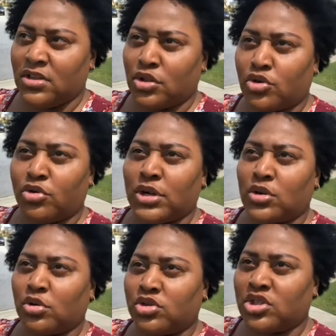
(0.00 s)
the
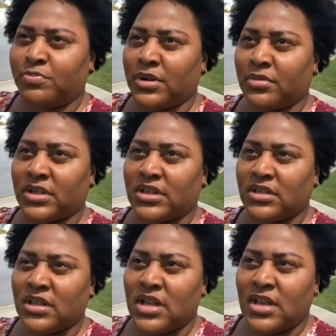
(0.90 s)
critical spirit,
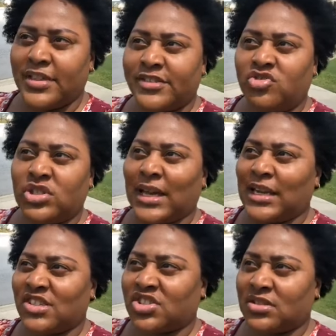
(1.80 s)
the
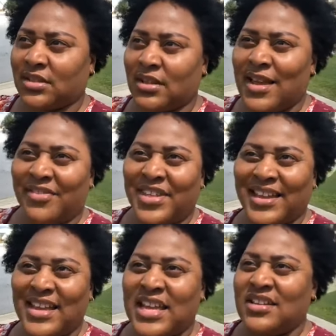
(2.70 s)
jealousy, the
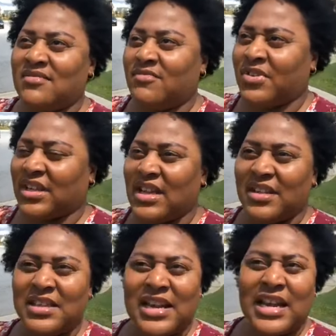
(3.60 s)
envy,
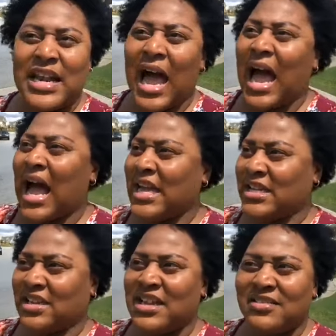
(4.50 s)
the
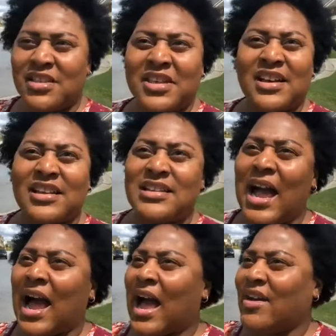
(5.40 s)
lying, the, the
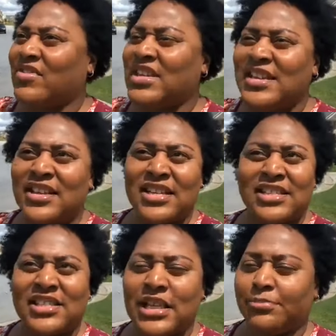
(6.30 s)
conniving, the
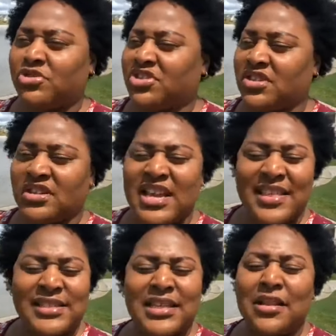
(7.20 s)
deception
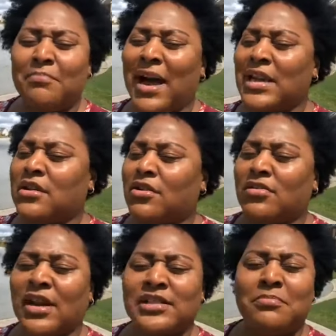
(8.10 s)
that's in the body of
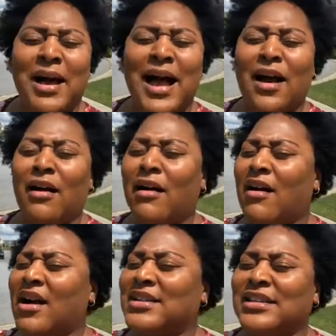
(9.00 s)
Christ, my
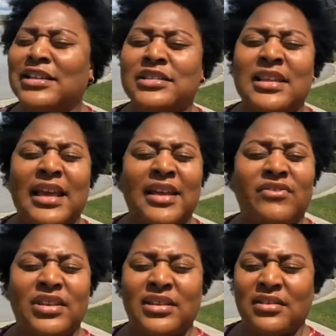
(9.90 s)
heart is
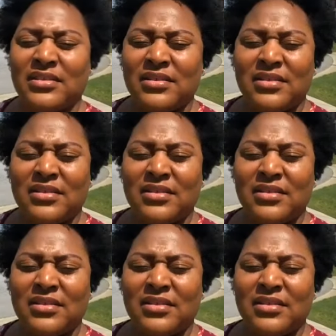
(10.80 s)
heavy.